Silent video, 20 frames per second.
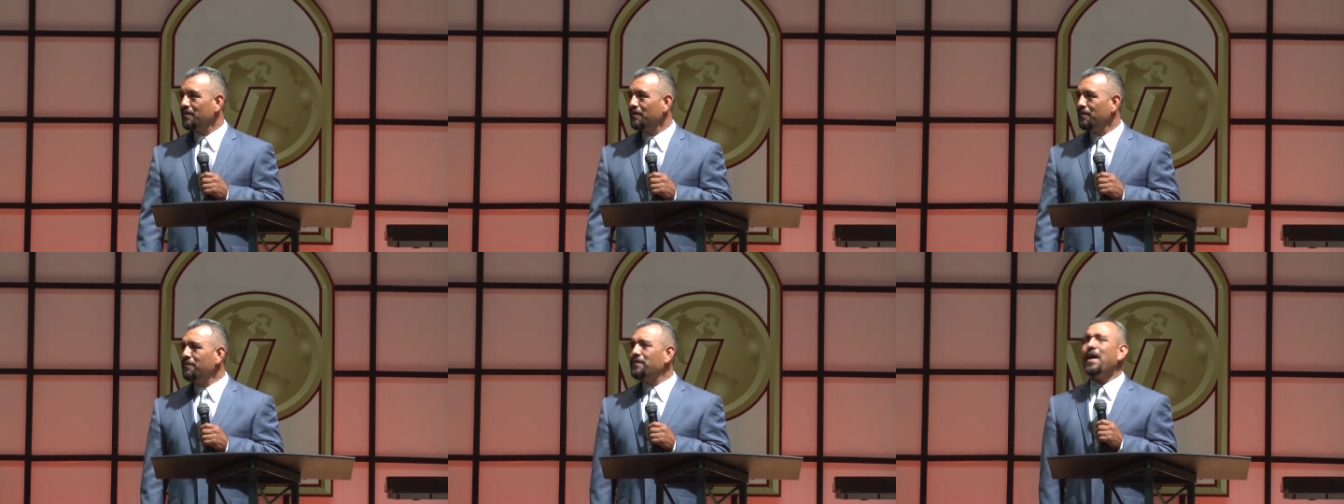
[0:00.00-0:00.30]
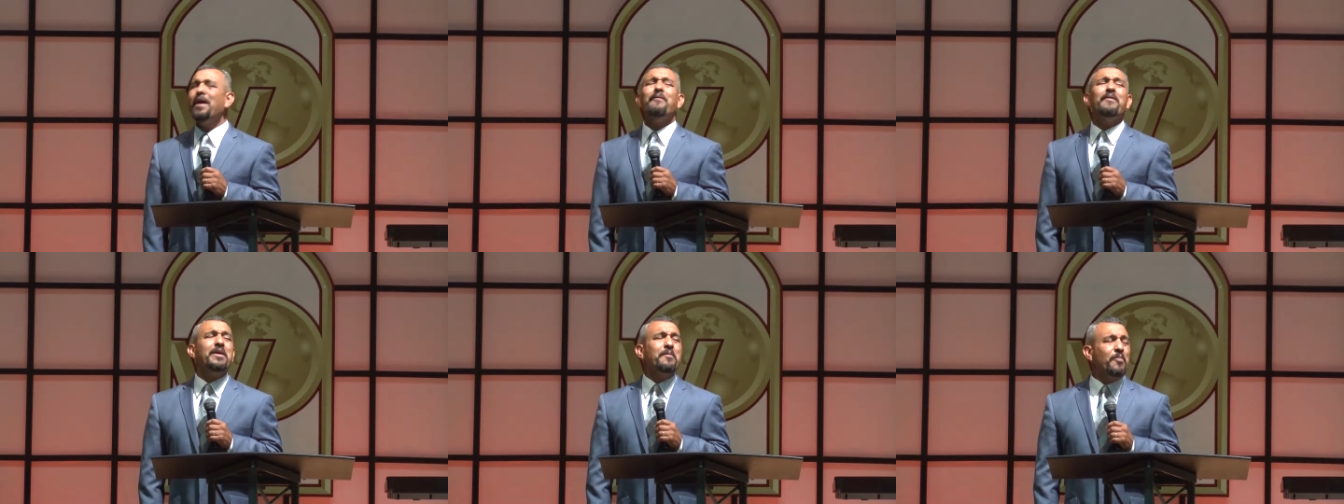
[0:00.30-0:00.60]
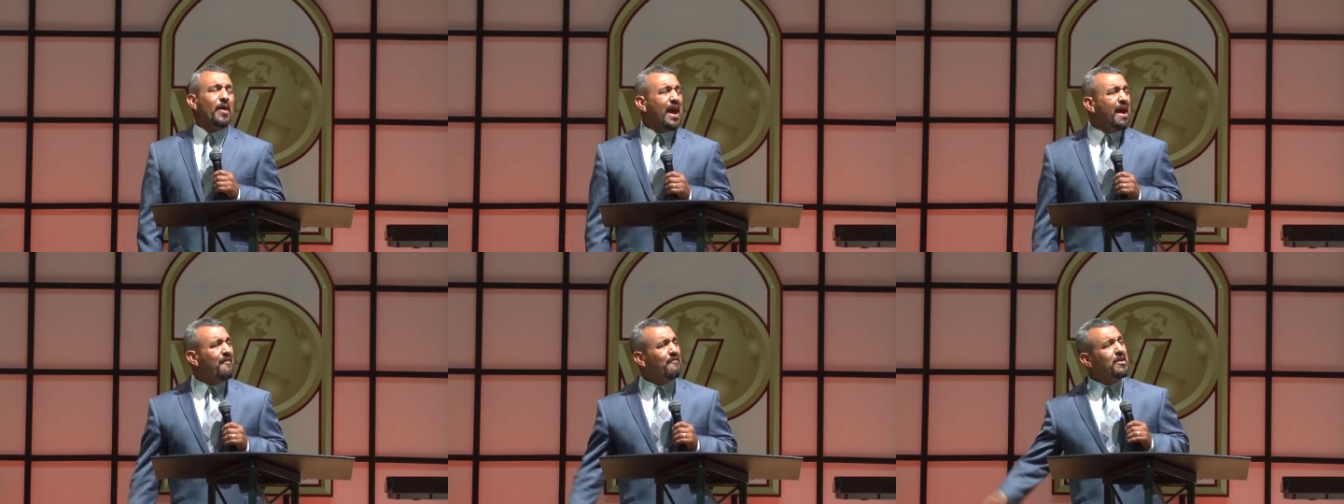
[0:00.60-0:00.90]
Very,
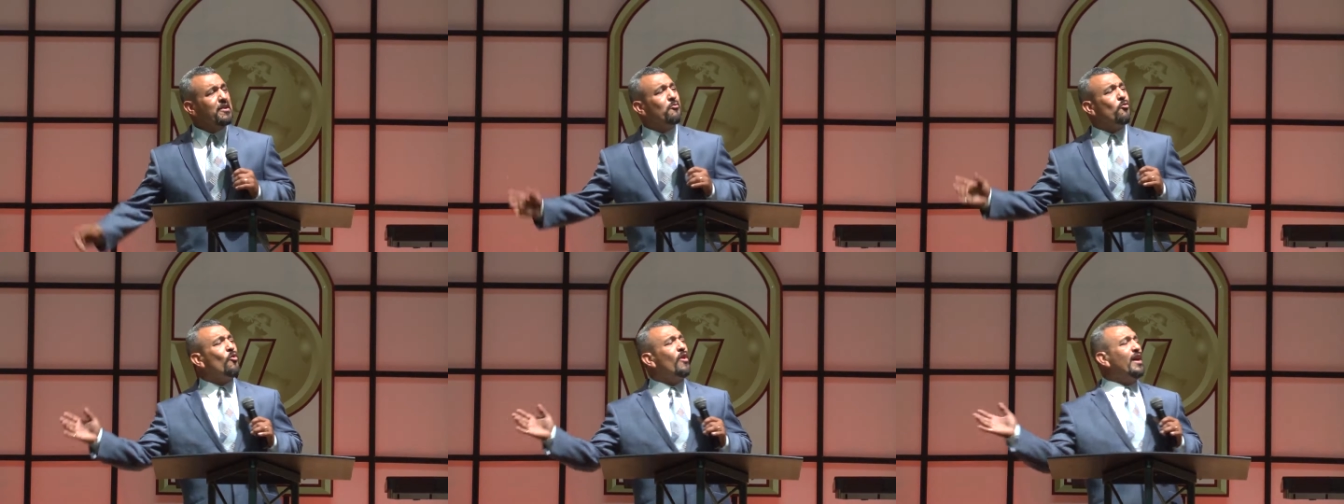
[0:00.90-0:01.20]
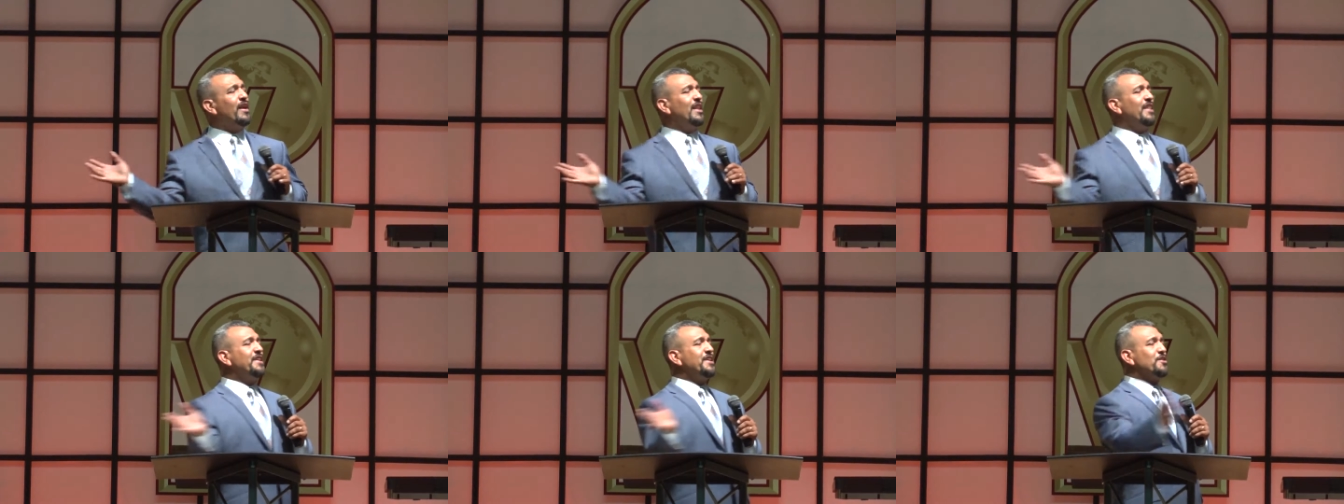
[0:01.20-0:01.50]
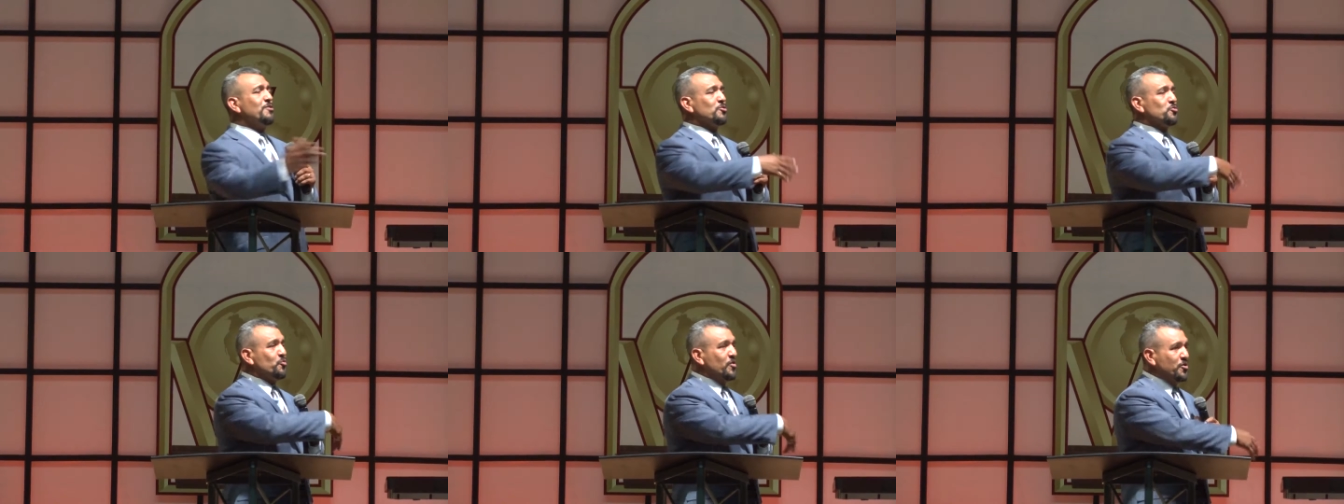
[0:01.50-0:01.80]
everyone
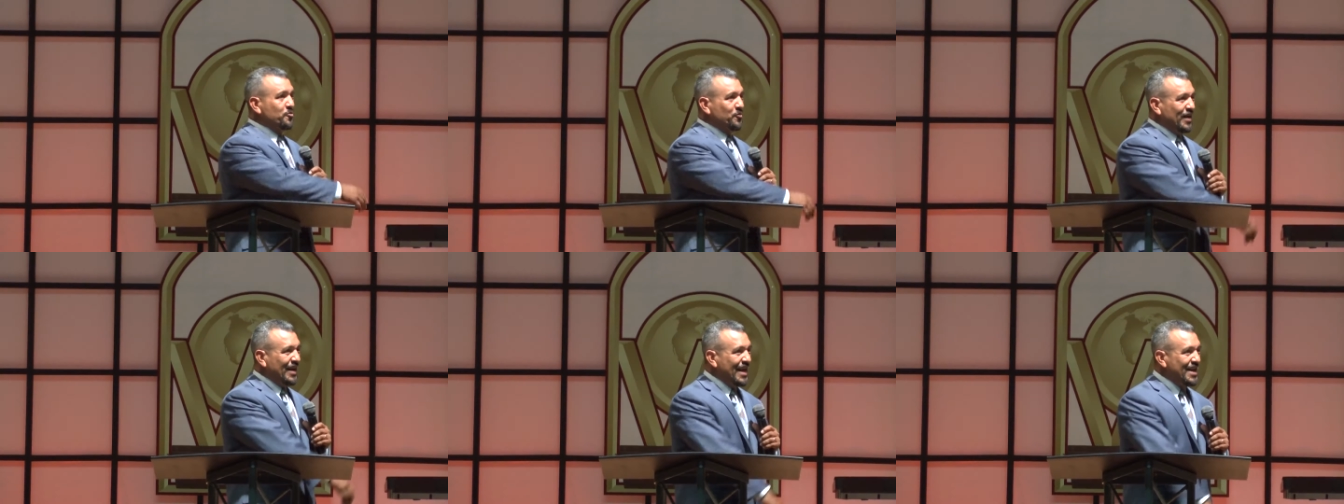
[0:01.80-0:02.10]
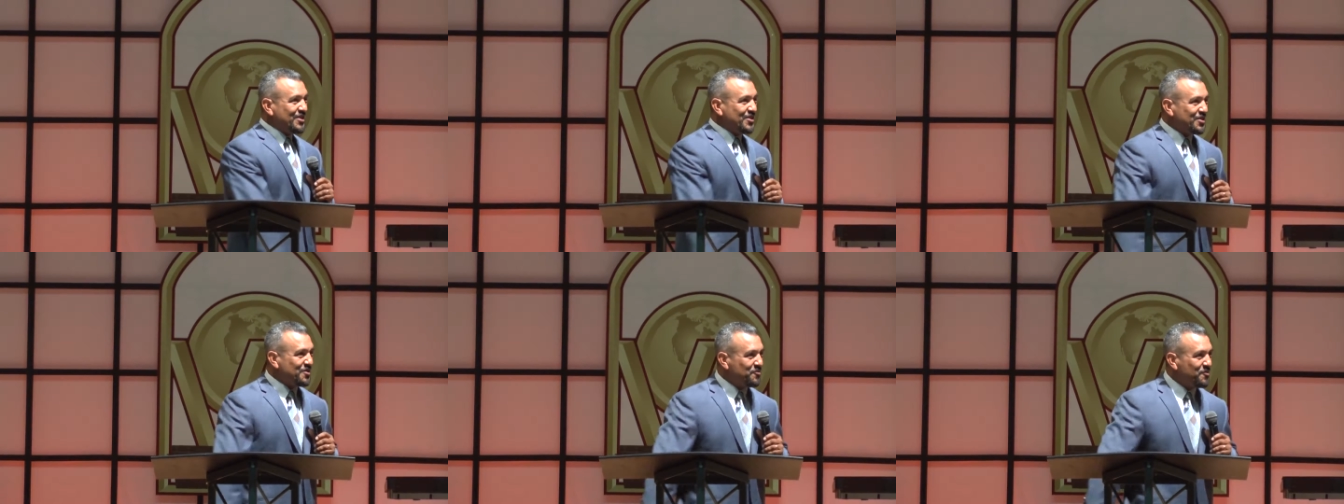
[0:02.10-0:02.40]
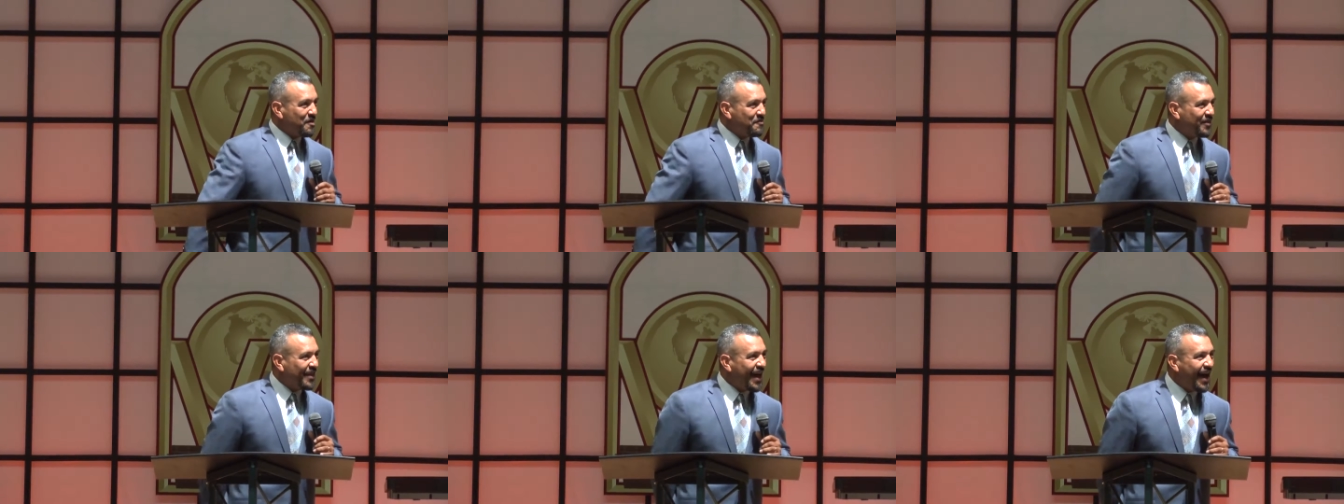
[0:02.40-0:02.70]
deals with relationships.
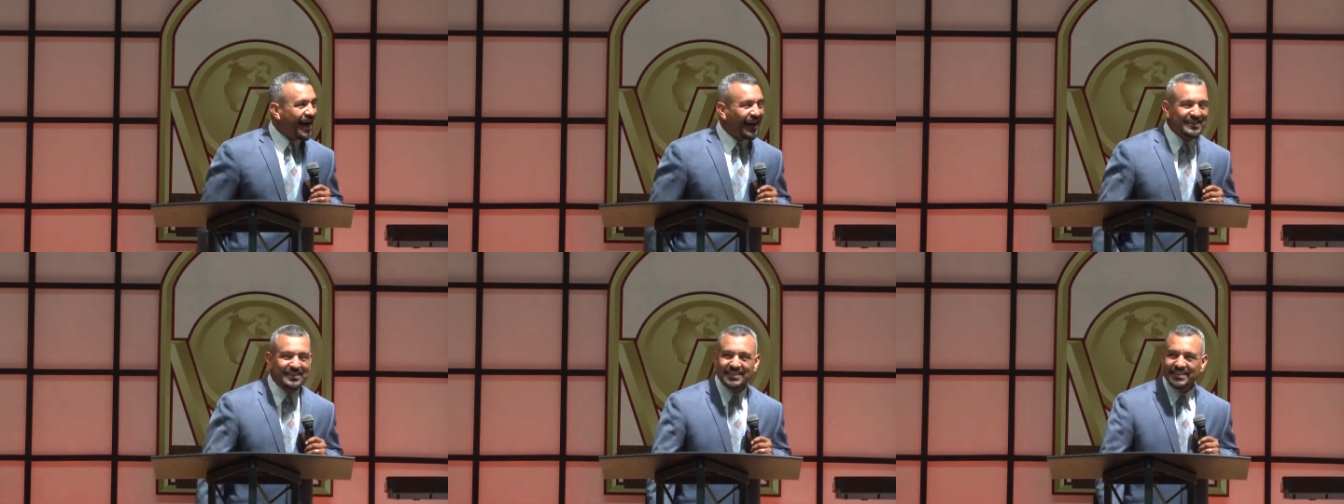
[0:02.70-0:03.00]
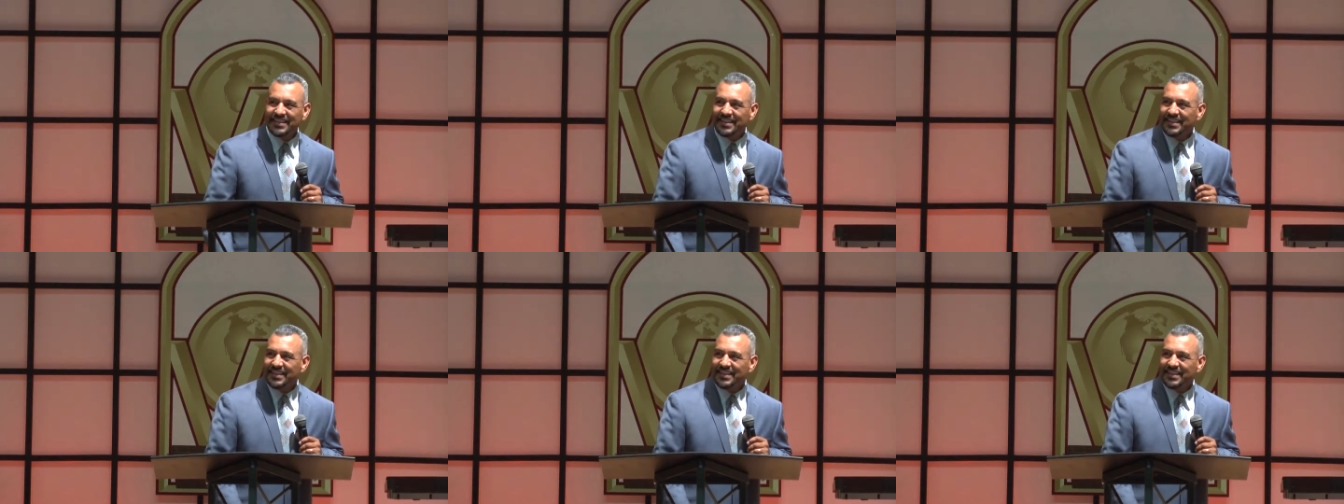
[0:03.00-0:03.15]
Remember that?